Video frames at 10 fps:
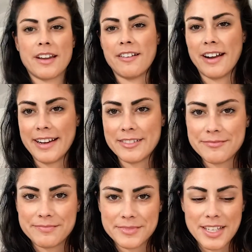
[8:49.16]
All right,
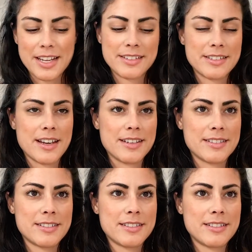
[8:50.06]
taste
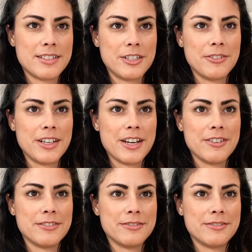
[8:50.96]
test. Here we go.